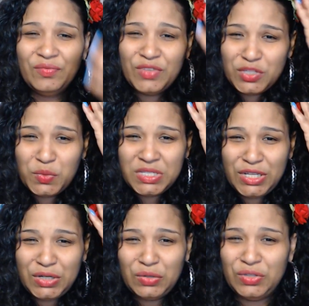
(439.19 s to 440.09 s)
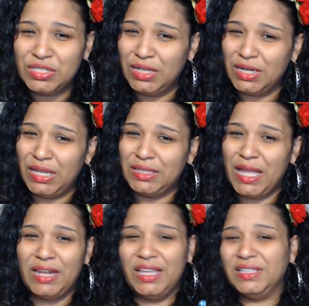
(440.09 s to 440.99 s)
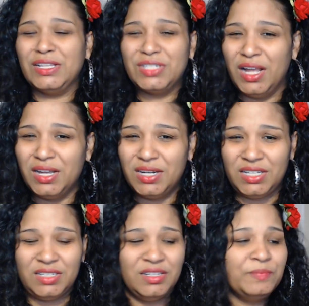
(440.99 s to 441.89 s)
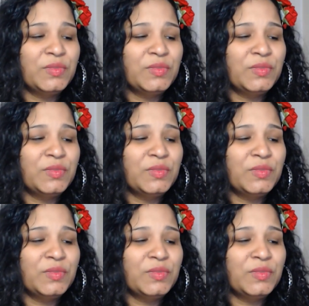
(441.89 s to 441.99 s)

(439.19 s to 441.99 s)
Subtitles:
This was little, this looked like that. Like, that's ugly.